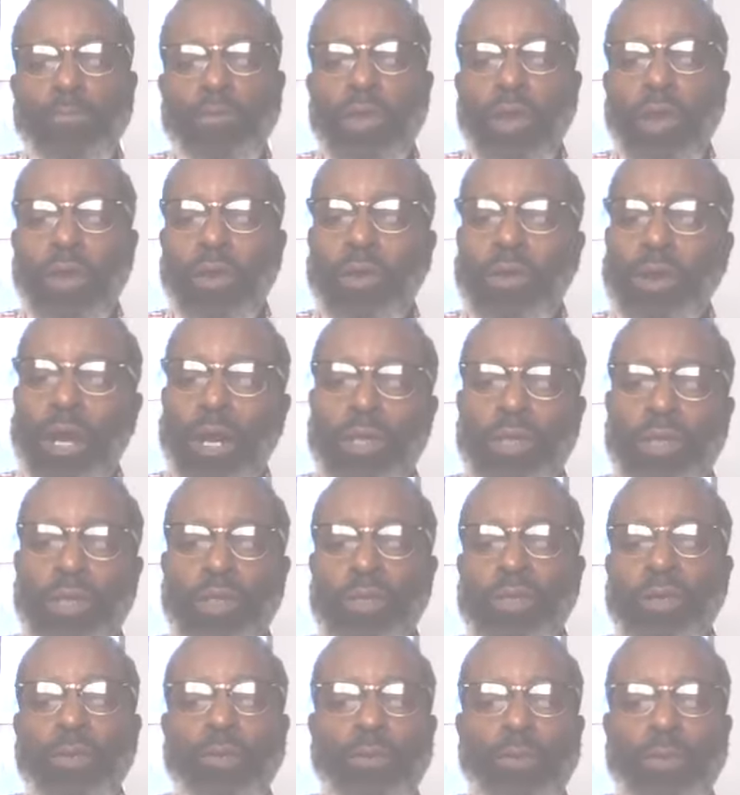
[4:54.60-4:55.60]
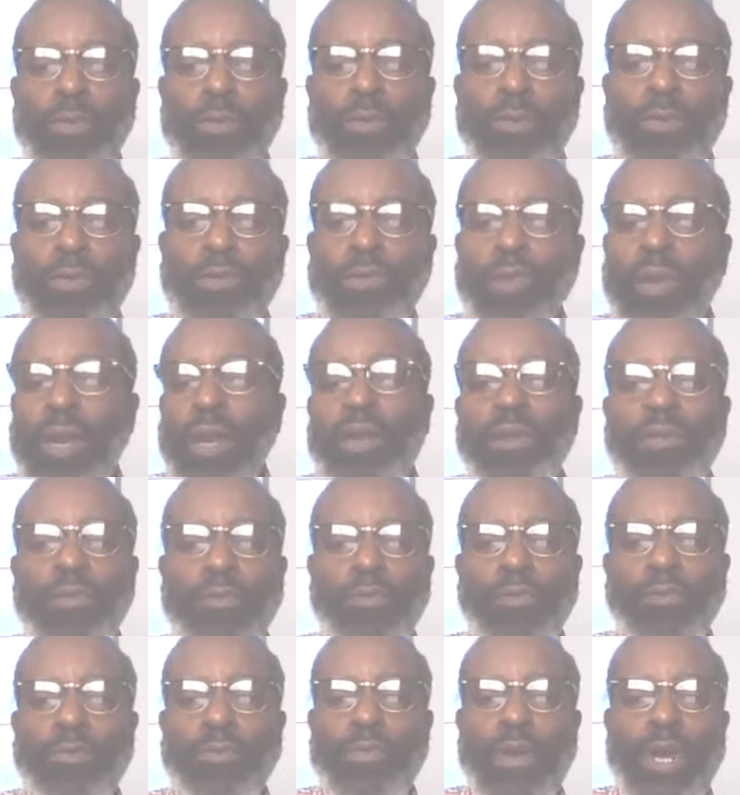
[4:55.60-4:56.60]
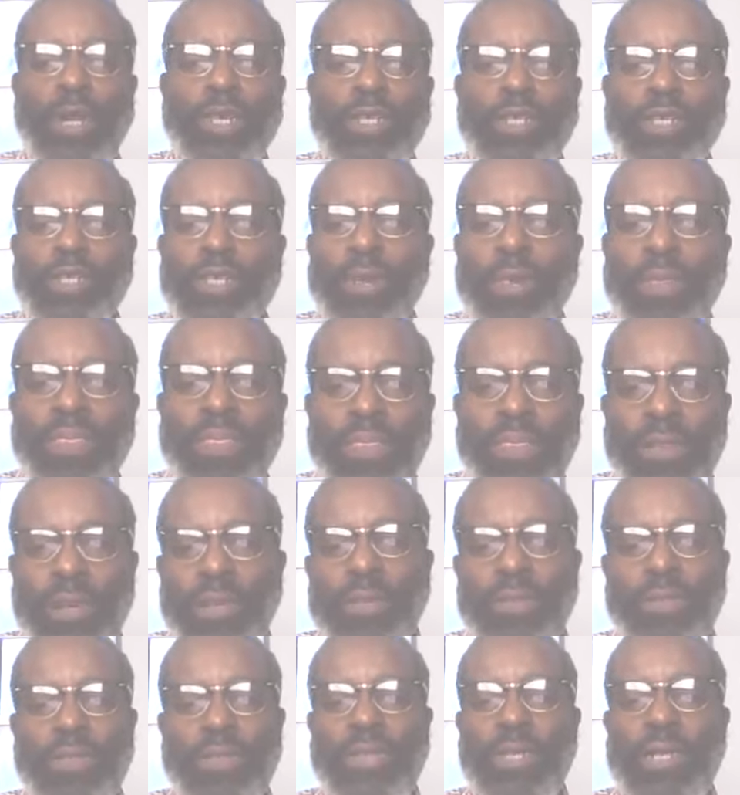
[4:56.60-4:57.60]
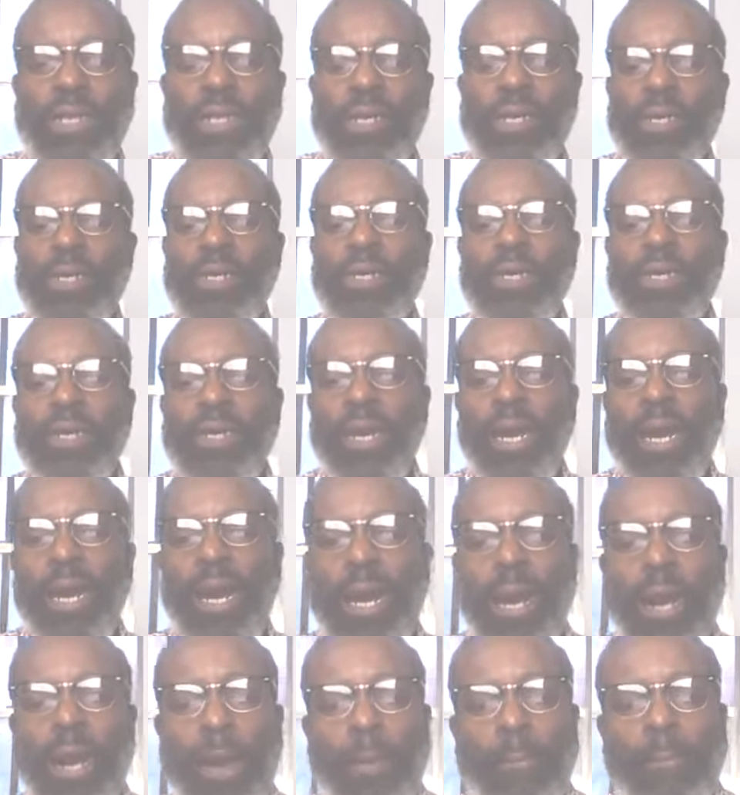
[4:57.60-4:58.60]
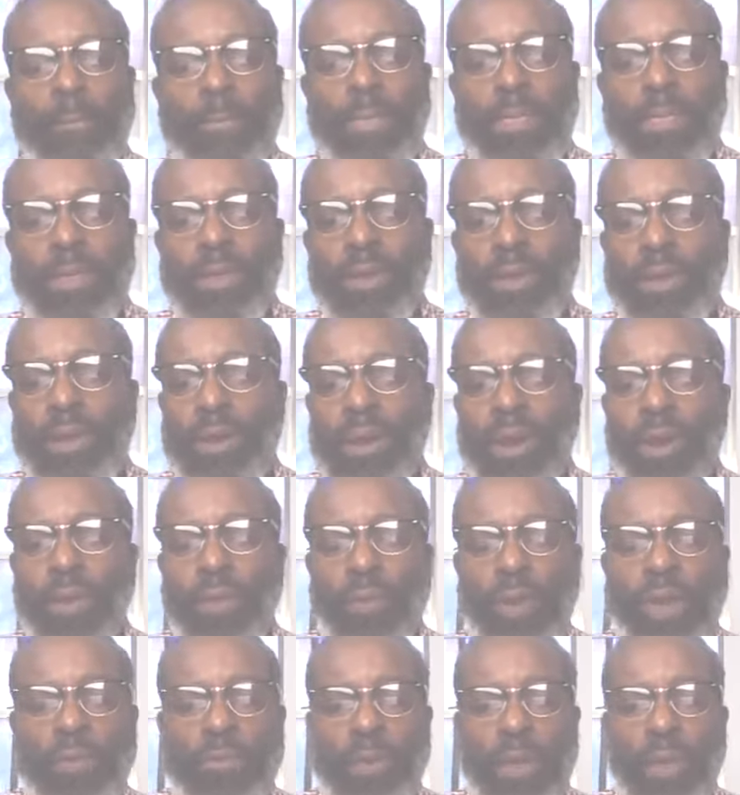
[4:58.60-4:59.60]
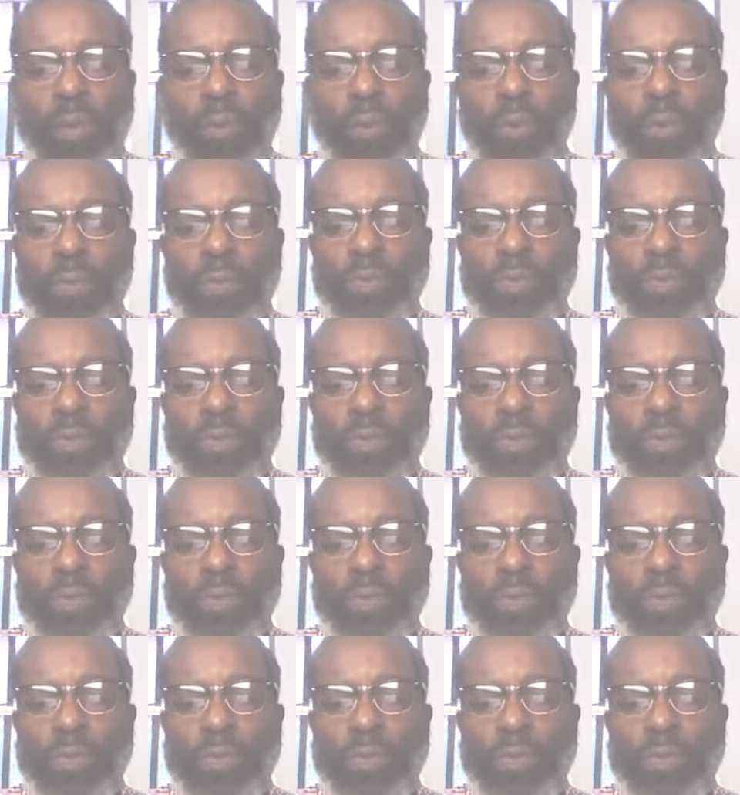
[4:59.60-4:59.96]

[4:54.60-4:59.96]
on our Truthful Transformation Thursday. Uh, you know, we've been